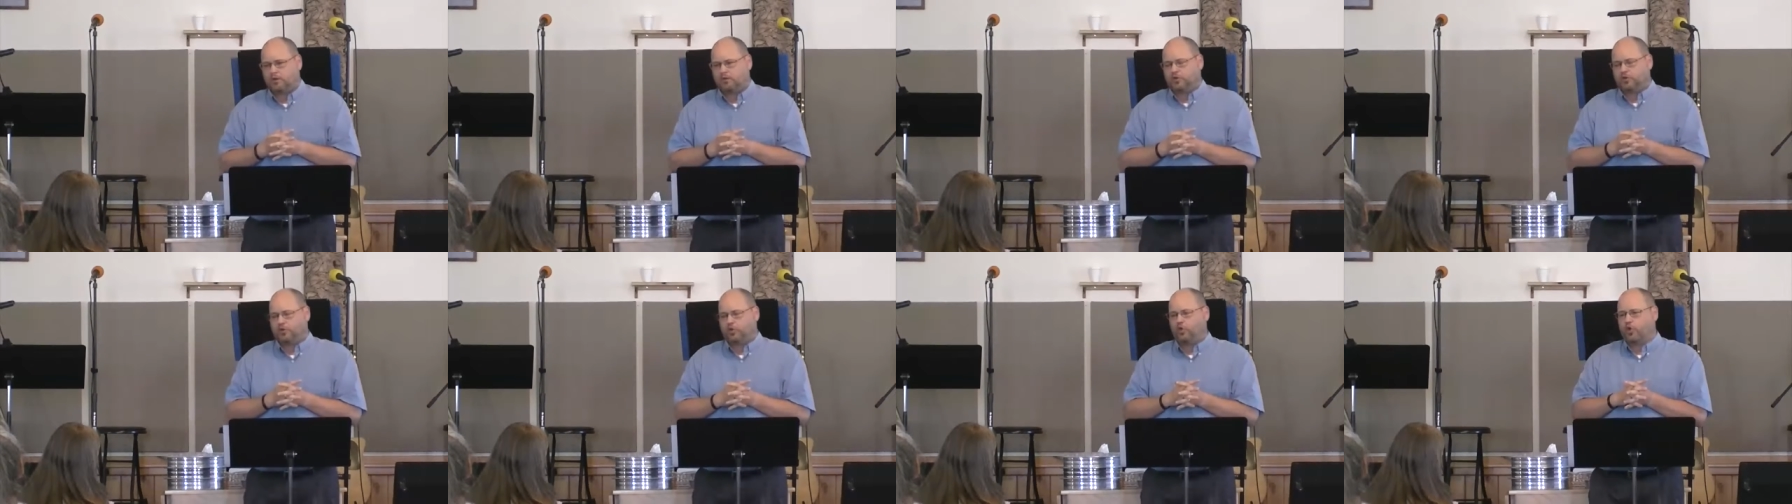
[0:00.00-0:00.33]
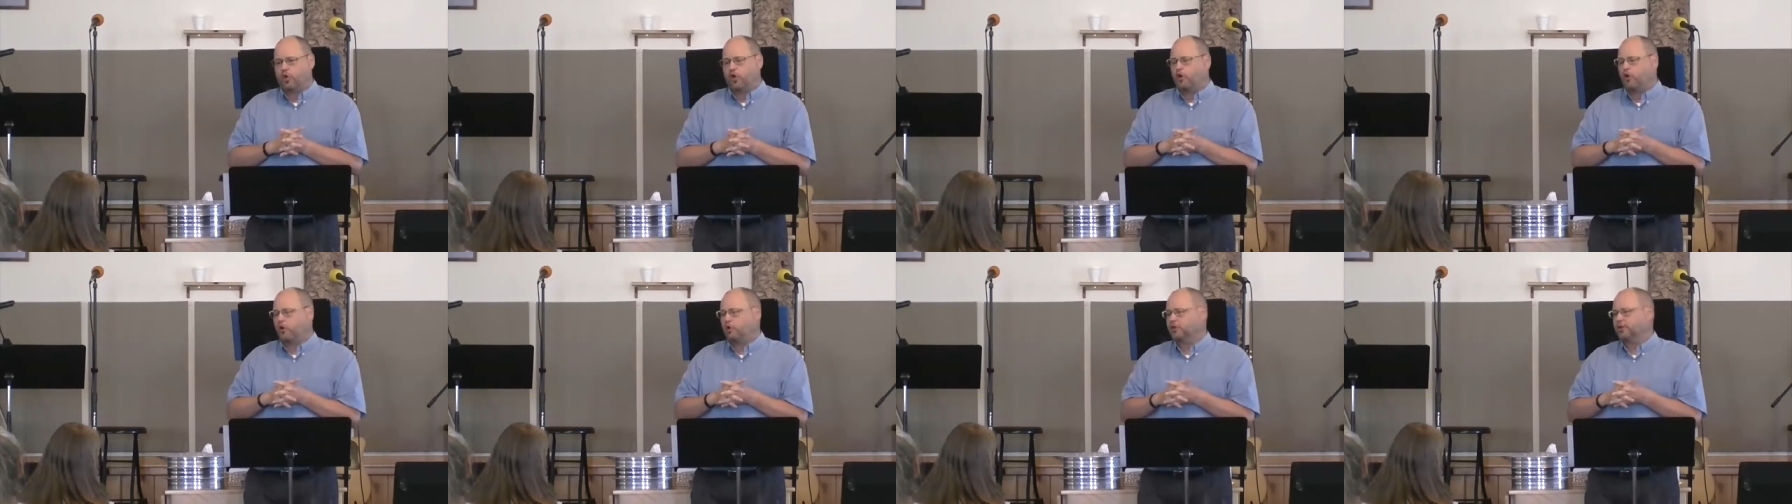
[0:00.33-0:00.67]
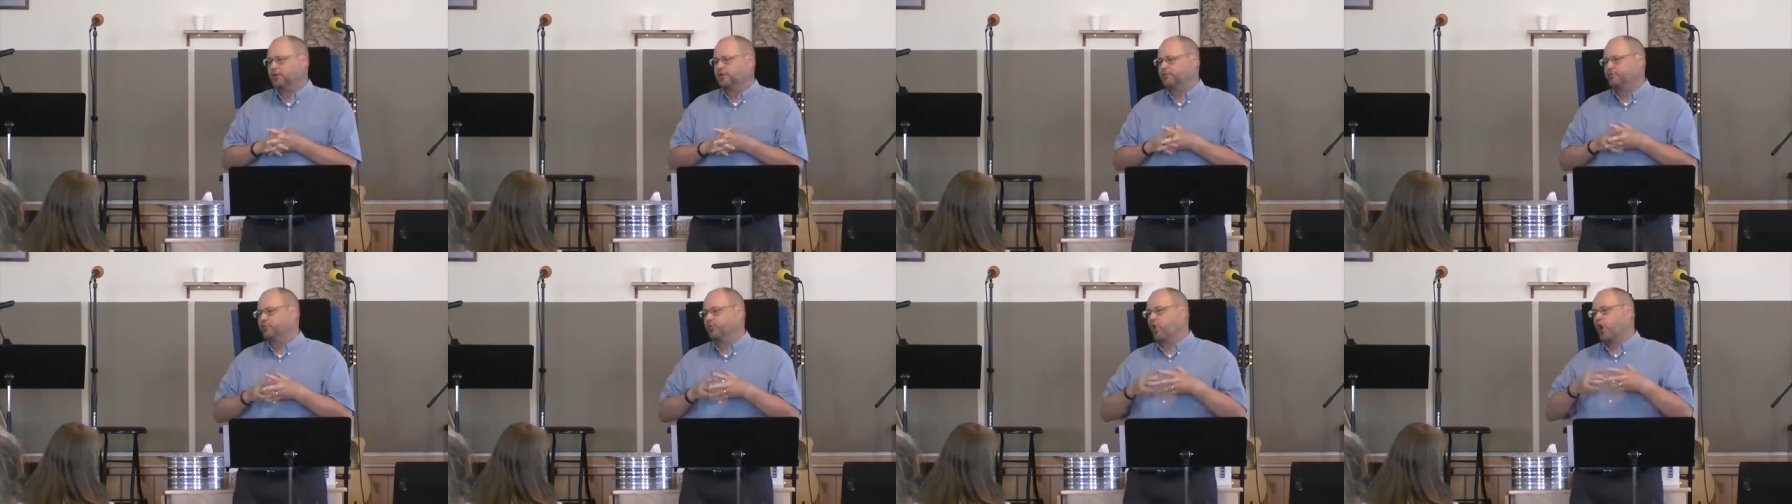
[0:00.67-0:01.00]
The
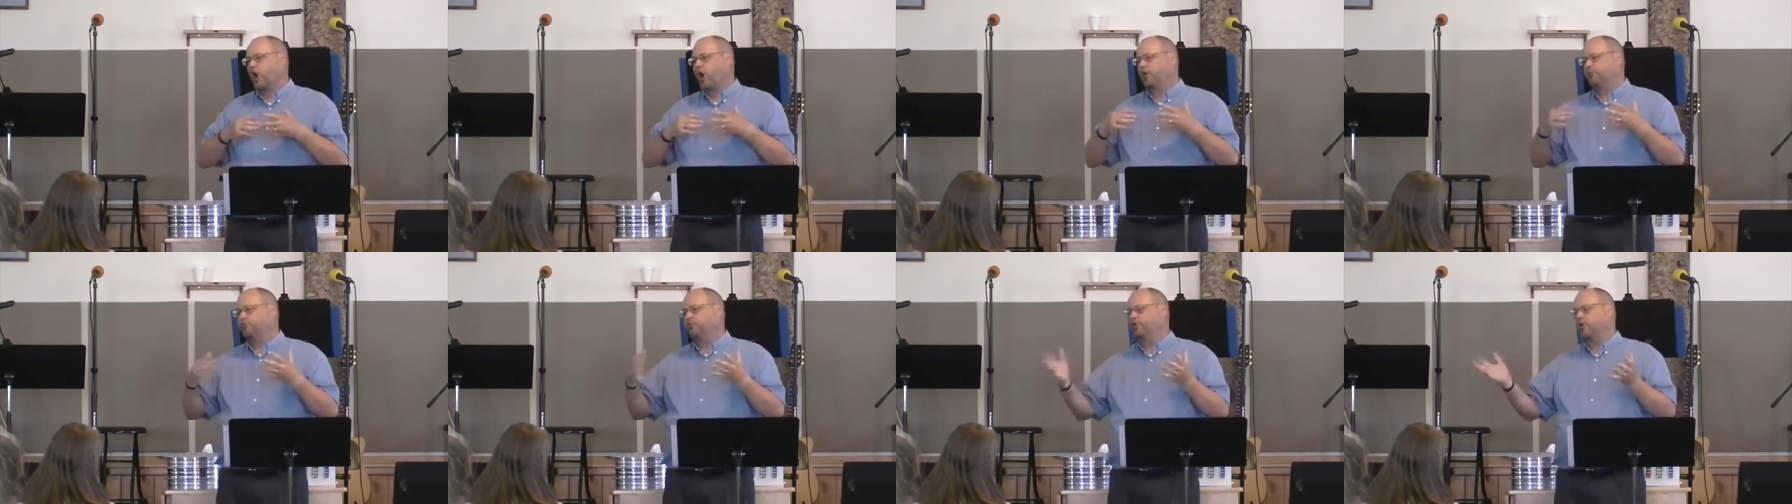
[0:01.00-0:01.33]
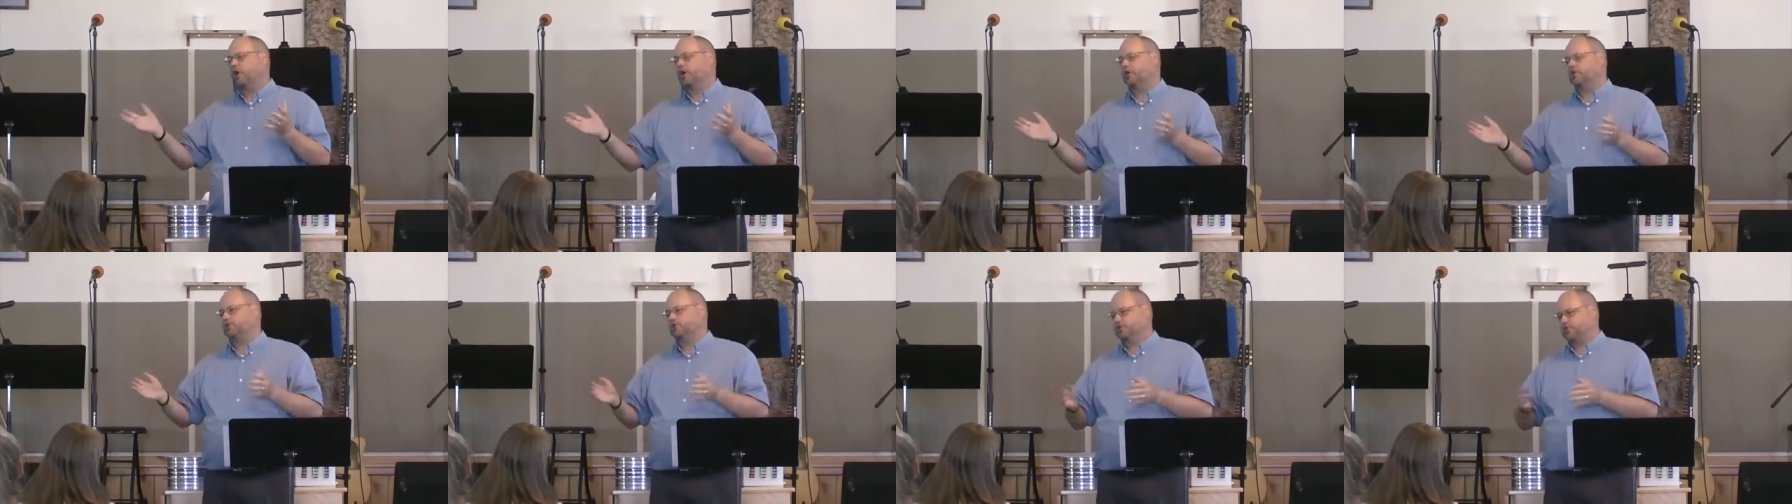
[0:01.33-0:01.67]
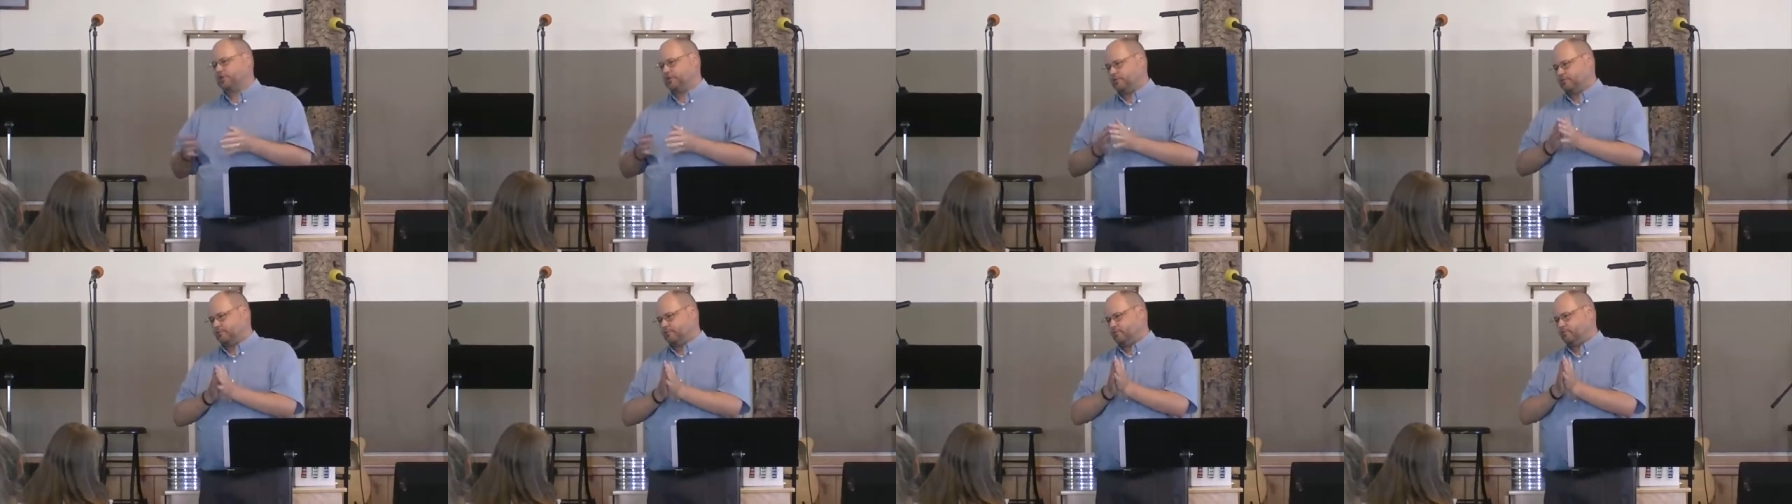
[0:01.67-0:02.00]
world has broad
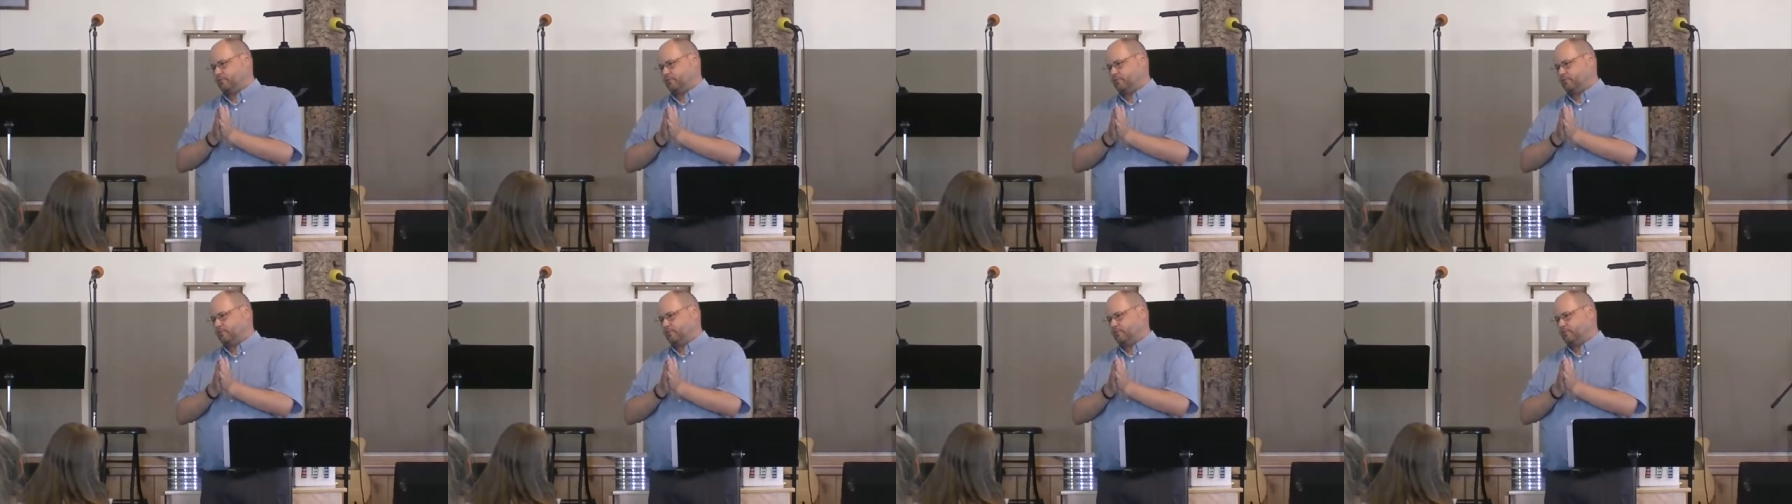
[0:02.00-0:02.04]
brushed